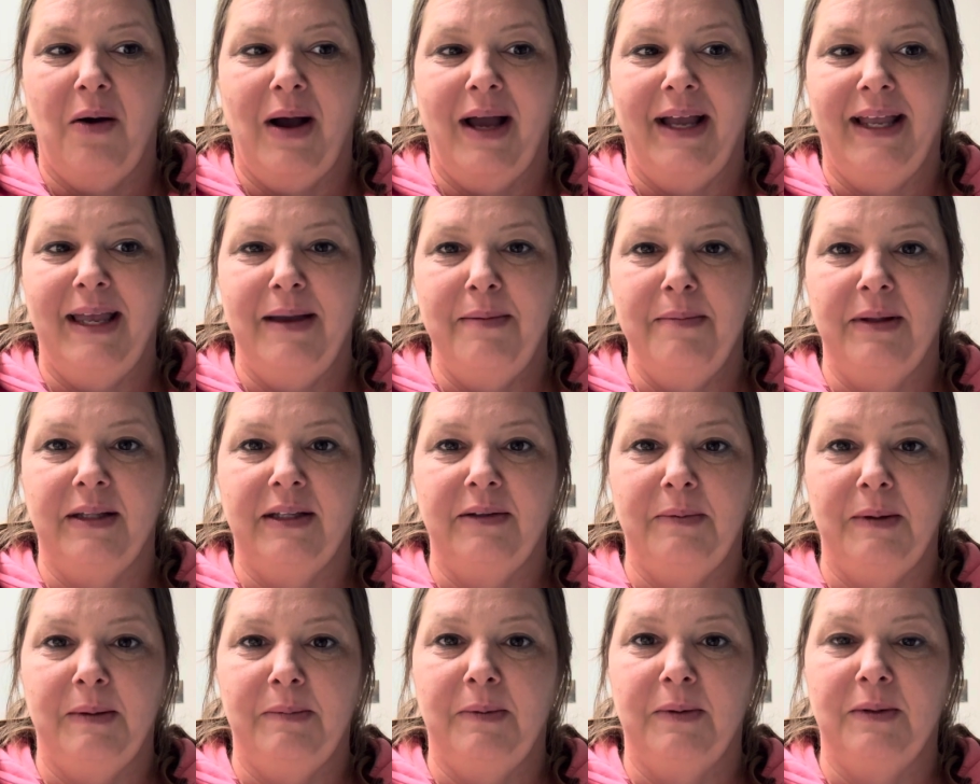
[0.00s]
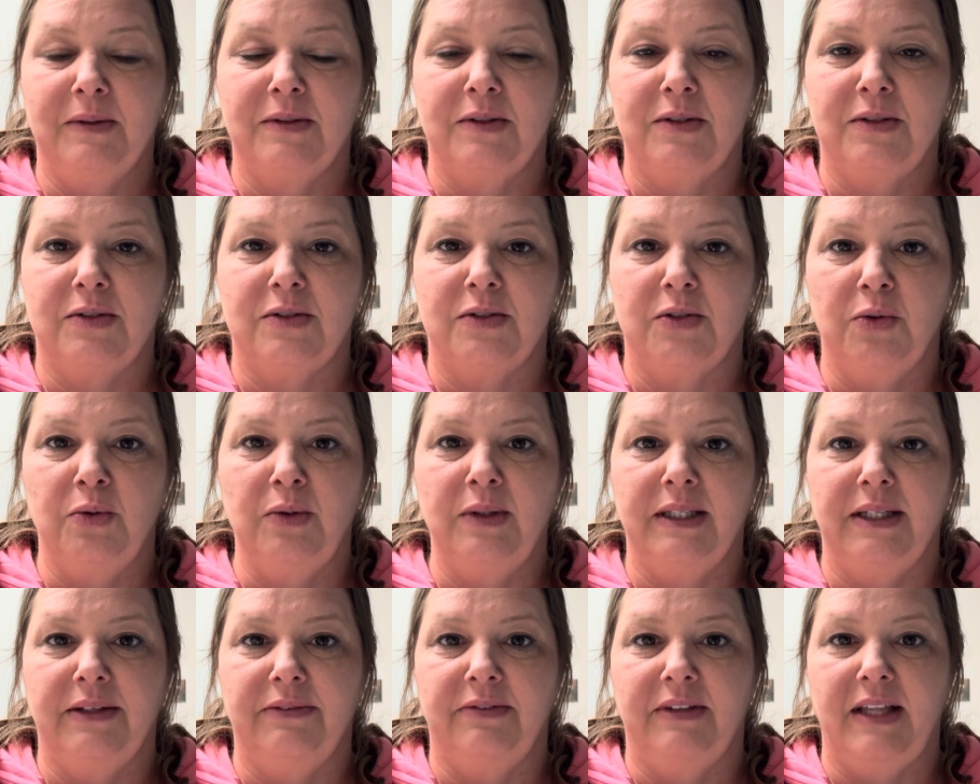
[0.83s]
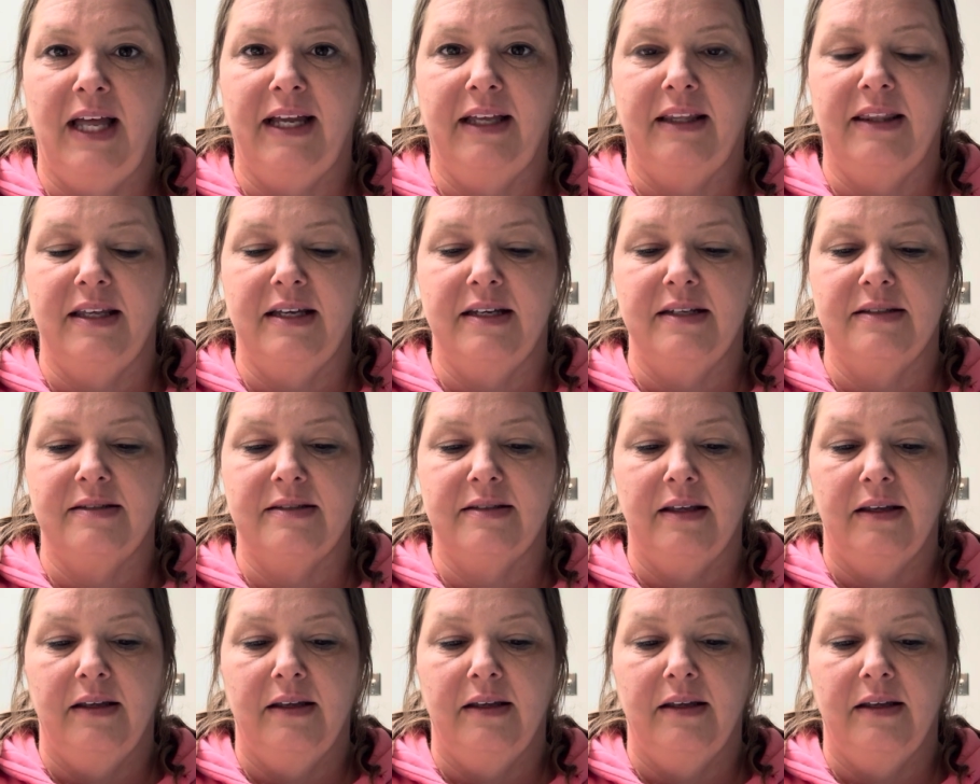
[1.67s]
I can't believe people do live like this,